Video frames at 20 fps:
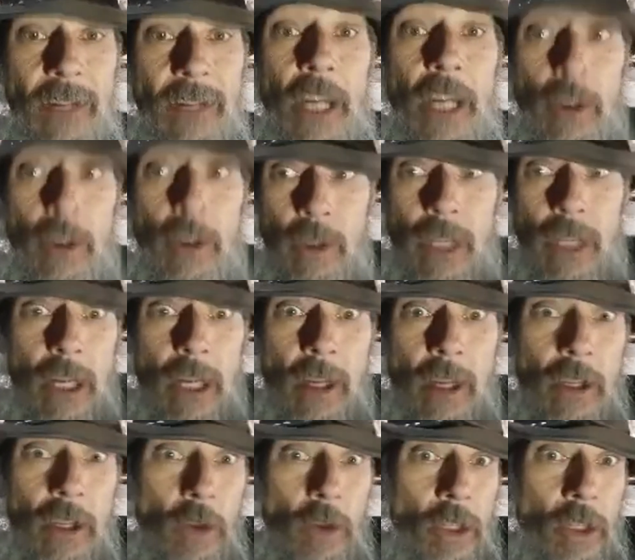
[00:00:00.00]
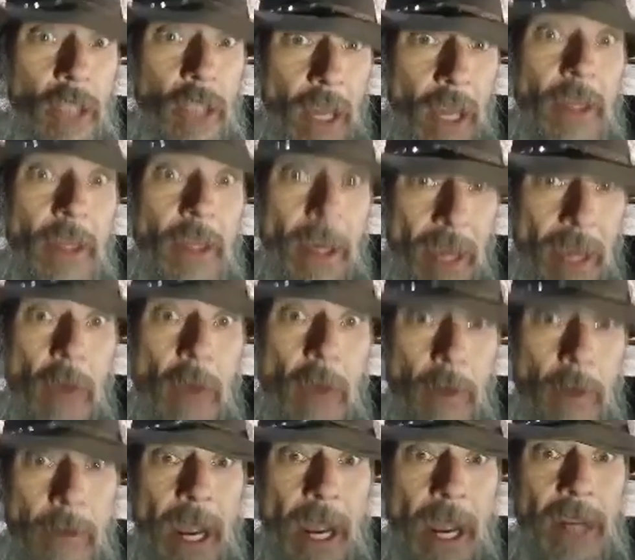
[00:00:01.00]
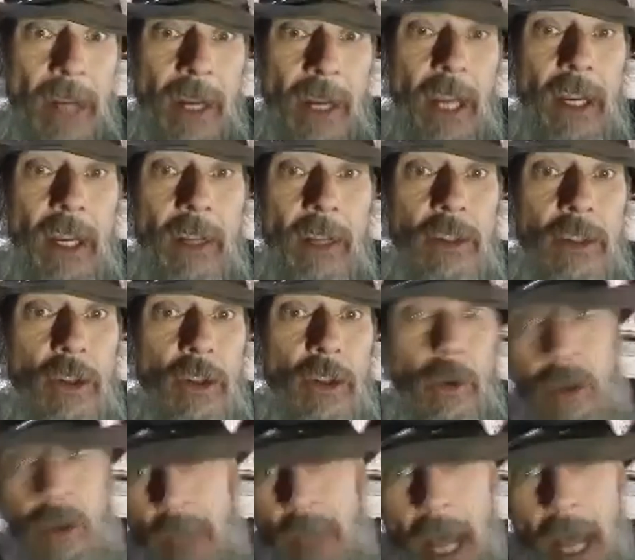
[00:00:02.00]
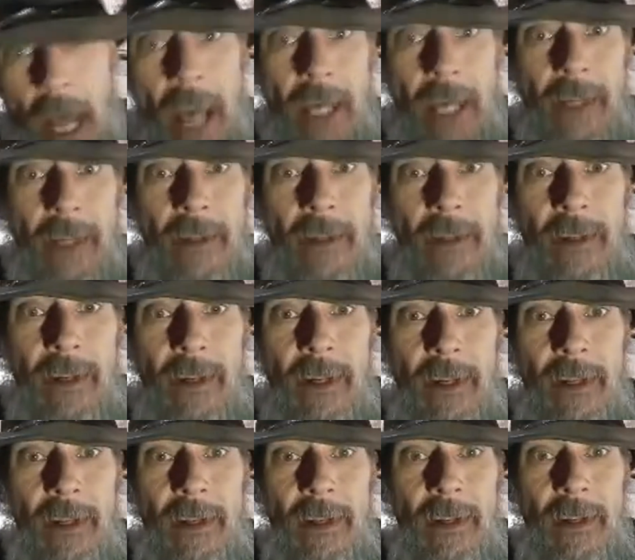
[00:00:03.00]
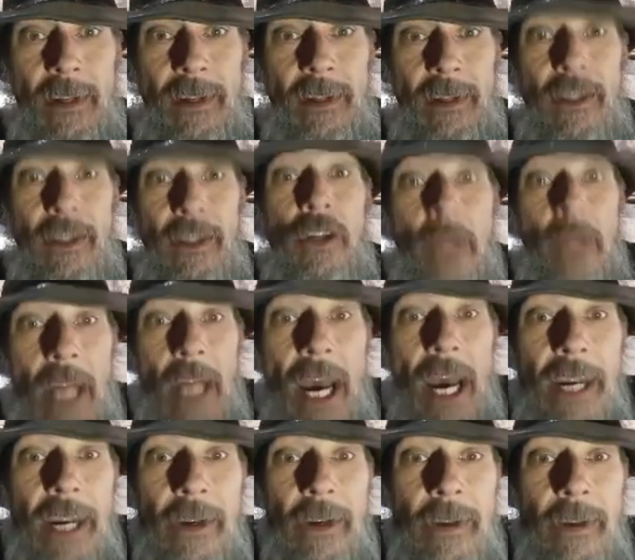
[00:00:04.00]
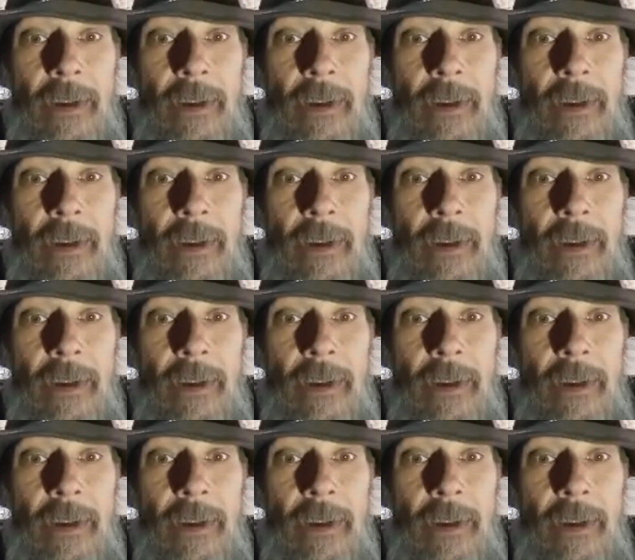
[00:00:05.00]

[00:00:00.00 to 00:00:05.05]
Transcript: And you said that they were mandating, so you're lying. You're a liar.